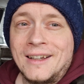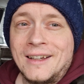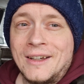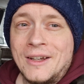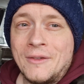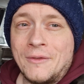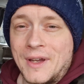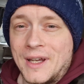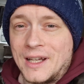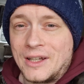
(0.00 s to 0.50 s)

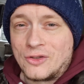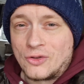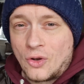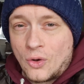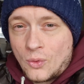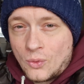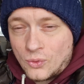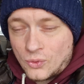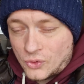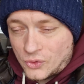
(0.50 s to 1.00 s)
things
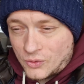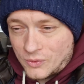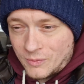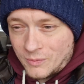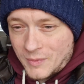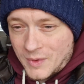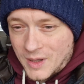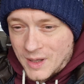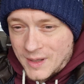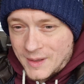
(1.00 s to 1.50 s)
goes
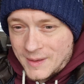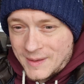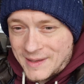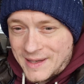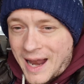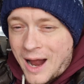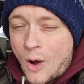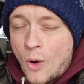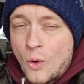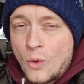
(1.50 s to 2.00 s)

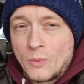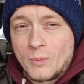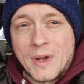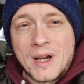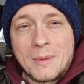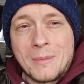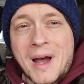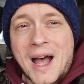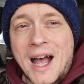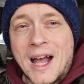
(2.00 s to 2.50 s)
down when
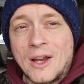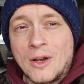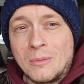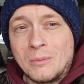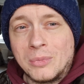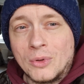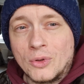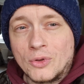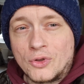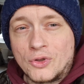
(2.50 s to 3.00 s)
I'm high on
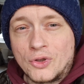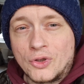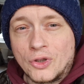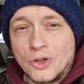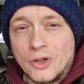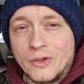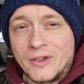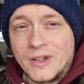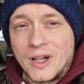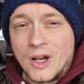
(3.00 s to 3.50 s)
blood sugar,
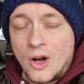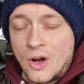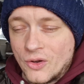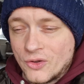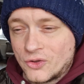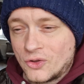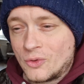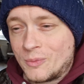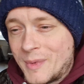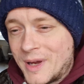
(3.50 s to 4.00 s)
and it
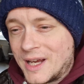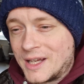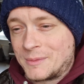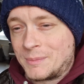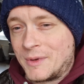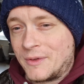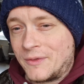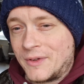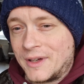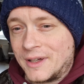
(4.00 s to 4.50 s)
also makes
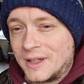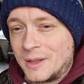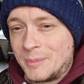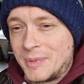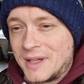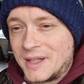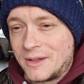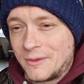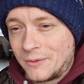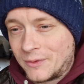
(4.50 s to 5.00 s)
me feel a
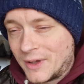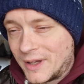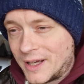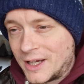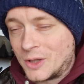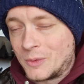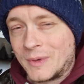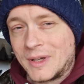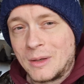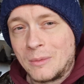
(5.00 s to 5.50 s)
bit
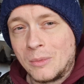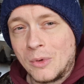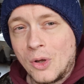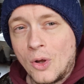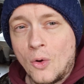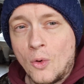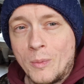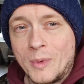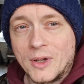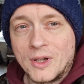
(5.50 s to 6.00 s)
deflated when I'm
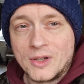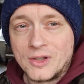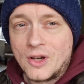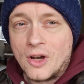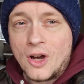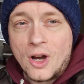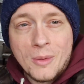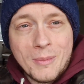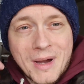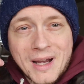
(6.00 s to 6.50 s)
low, because it
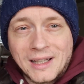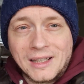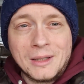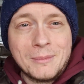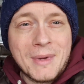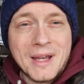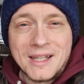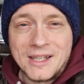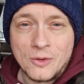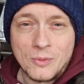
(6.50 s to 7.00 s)
automatically
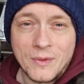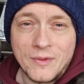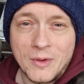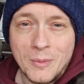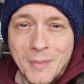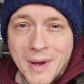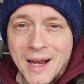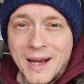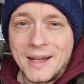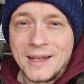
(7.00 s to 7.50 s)
messes with your
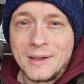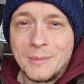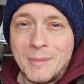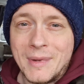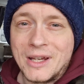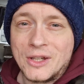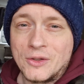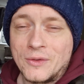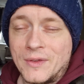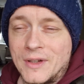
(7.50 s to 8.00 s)
mind and
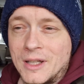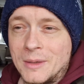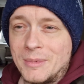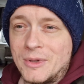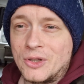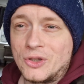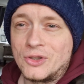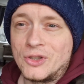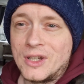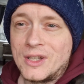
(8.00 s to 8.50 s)
makes you feel a bit
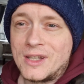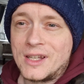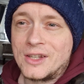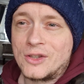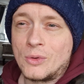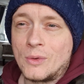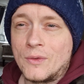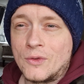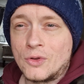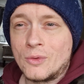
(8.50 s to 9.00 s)
shitty.
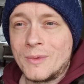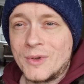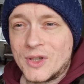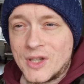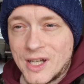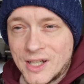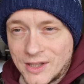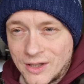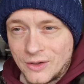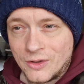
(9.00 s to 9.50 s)
So if someone's
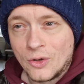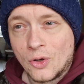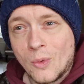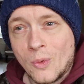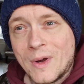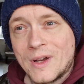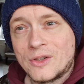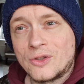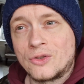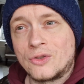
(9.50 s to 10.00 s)
asking you
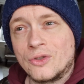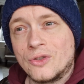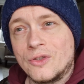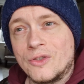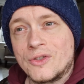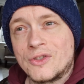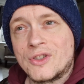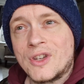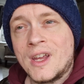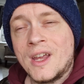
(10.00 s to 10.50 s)

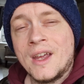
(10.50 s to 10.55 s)
questions